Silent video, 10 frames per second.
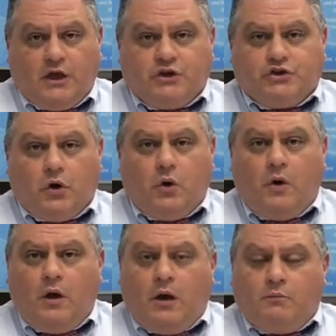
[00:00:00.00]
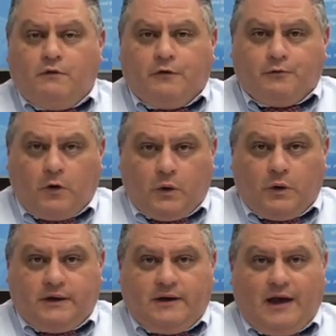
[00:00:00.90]
So moving
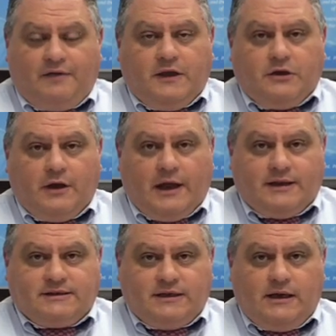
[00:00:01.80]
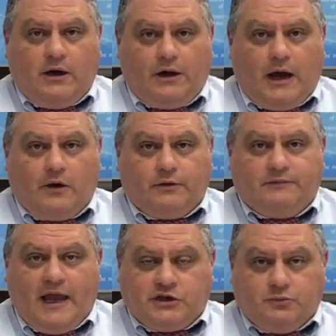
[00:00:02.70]
forward, I think you're gonna see on our
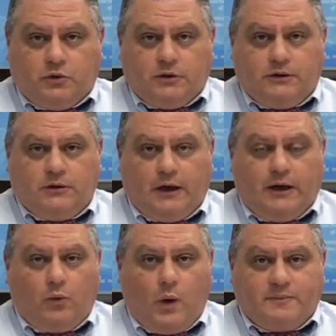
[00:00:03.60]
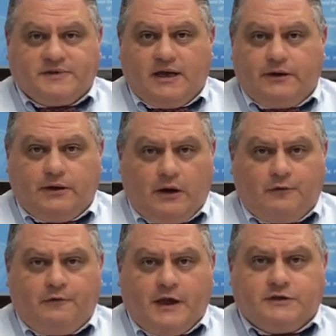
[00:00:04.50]
dashboard, on our website, on
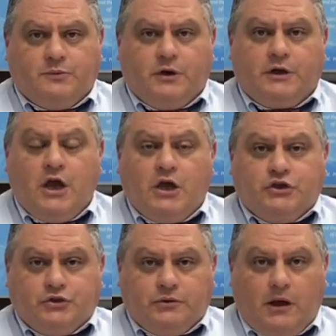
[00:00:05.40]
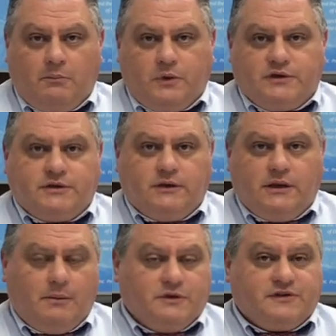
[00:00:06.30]
our Facebook, two numbers
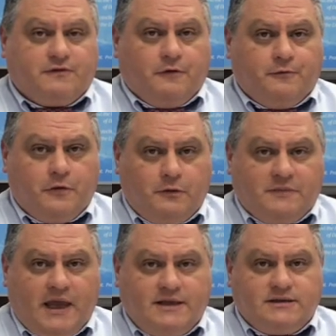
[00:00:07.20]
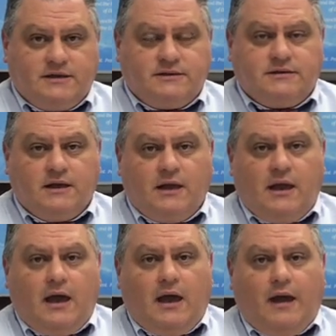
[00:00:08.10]
of confirmed cases,
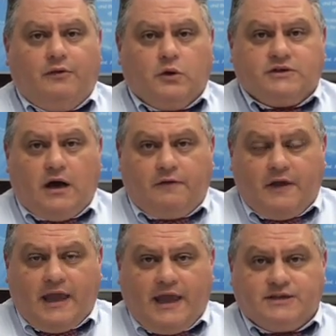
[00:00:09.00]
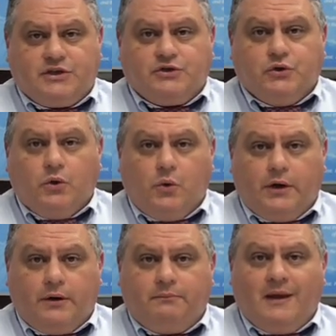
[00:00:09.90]
and those are the cases who
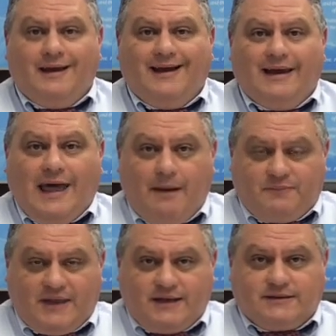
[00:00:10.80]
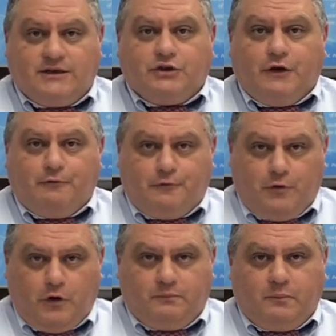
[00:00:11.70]
were lab tested,
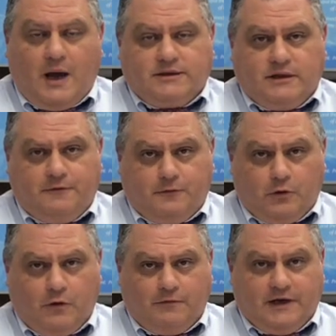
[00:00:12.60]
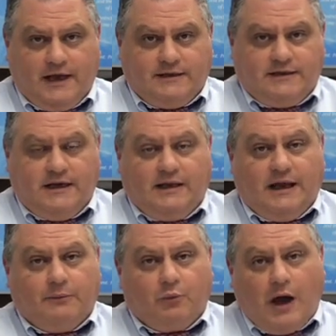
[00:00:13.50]
confirmed positive for COVID-19,
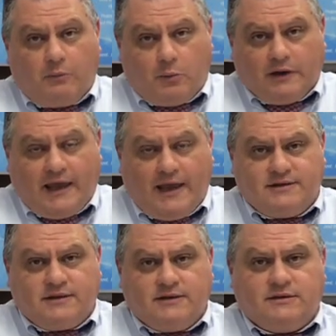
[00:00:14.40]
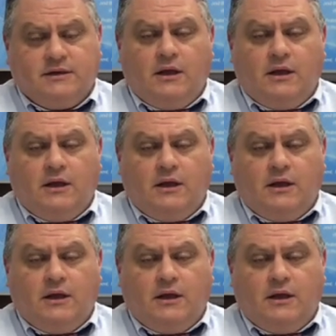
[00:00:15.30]
and the probable cases,